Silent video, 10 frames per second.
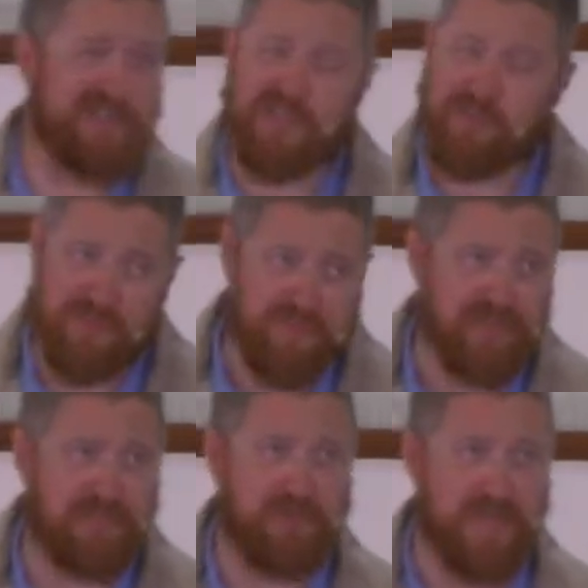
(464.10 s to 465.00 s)
the
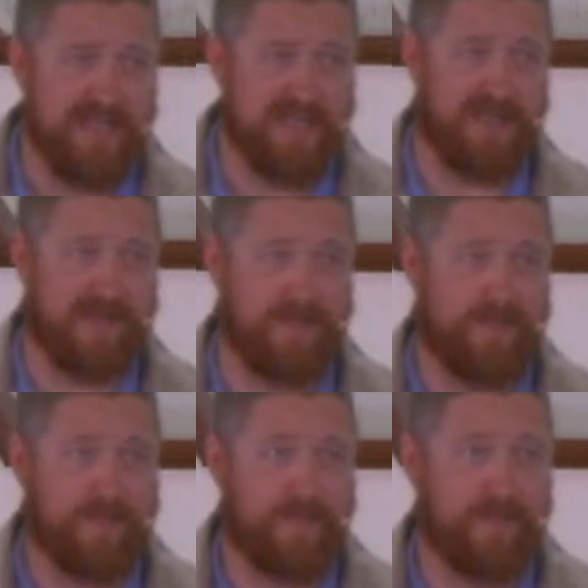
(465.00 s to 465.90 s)
superficial reason.
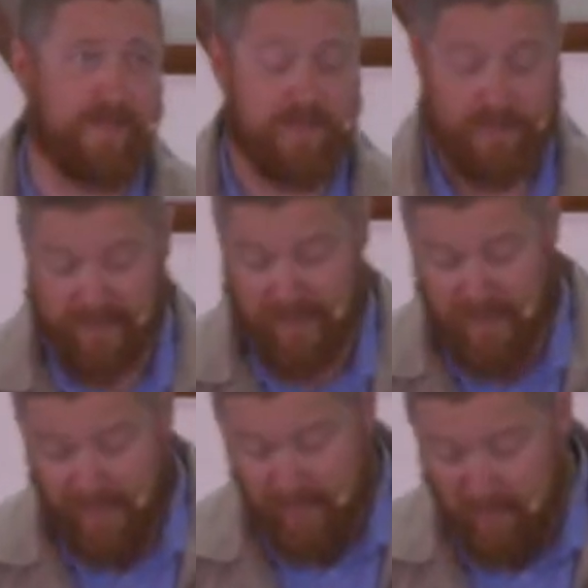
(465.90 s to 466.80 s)
The